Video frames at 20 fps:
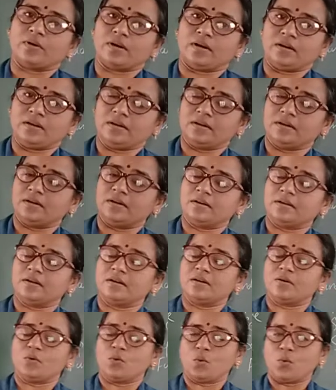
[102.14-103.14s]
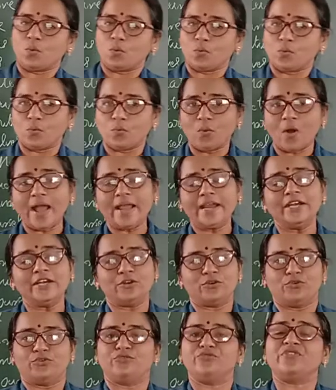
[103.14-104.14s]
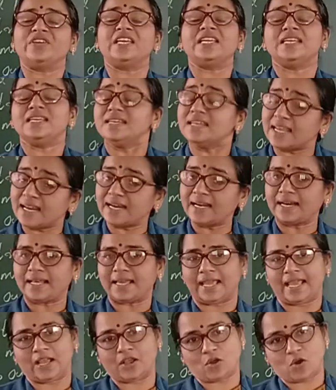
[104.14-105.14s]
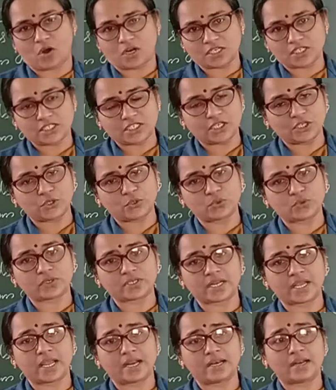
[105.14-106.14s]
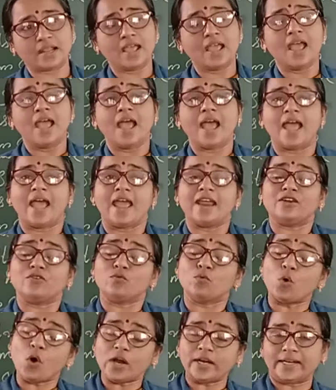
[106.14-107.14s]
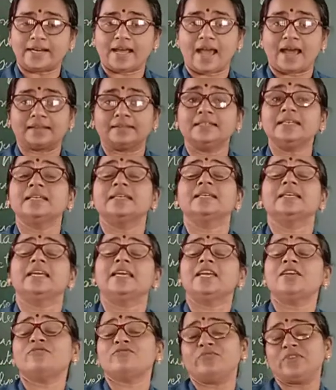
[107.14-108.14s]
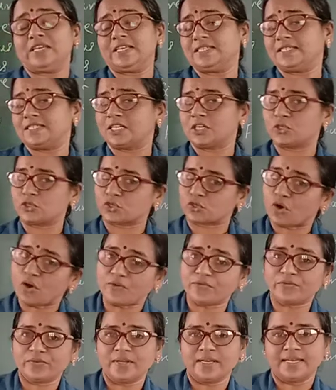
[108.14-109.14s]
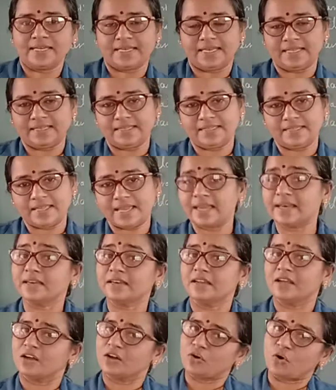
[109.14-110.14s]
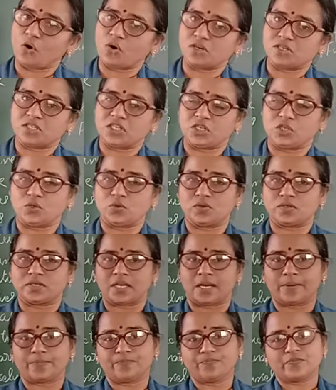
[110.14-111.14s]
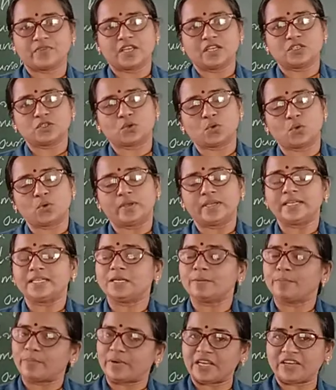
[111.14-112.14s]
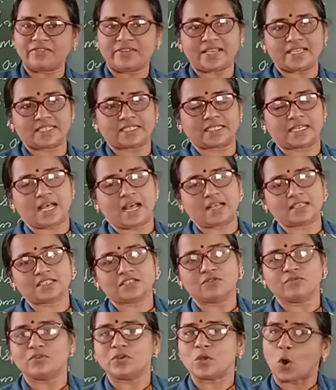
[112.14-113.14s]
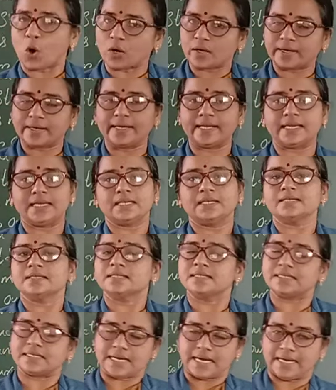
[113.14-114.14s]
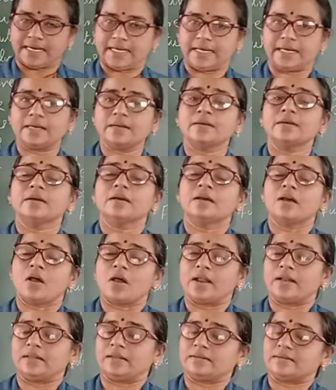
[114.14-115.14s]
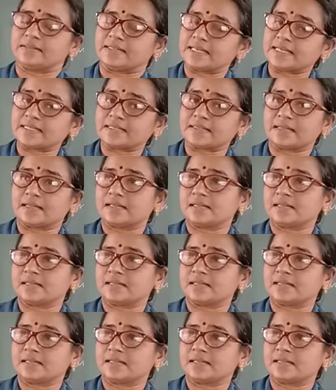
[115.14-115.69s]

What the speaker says: why do we need a constitution and what are the key features of Indian constitution. So in the previous class we already studied and the 6th